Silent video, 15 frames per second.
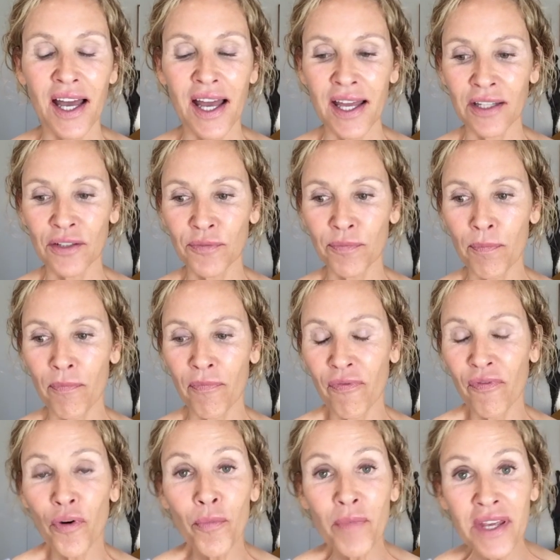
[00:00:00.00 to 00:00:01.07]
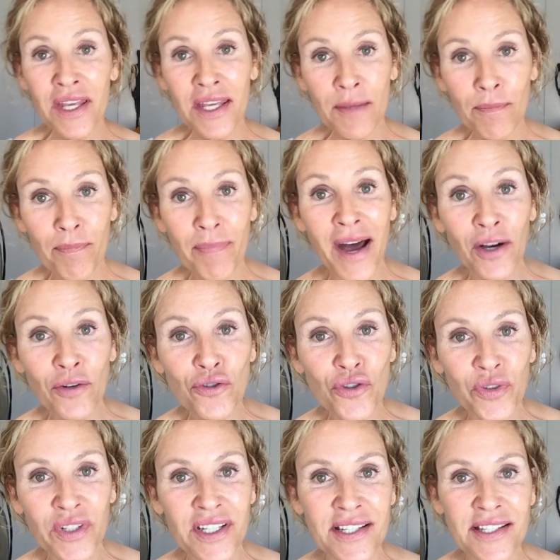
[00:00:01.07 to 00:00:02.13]
And for me,
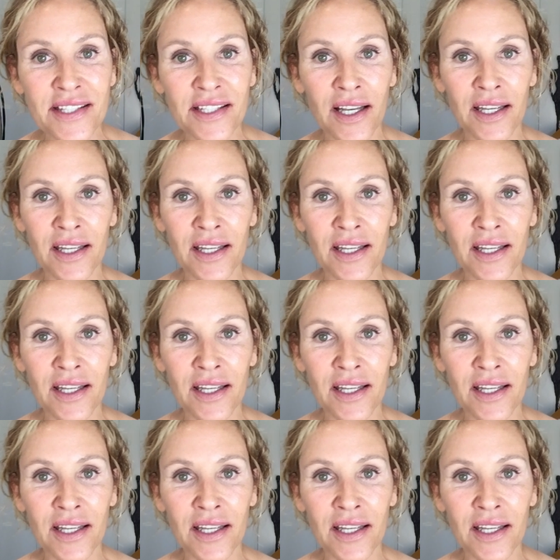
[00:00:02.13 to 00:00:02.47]
boundaries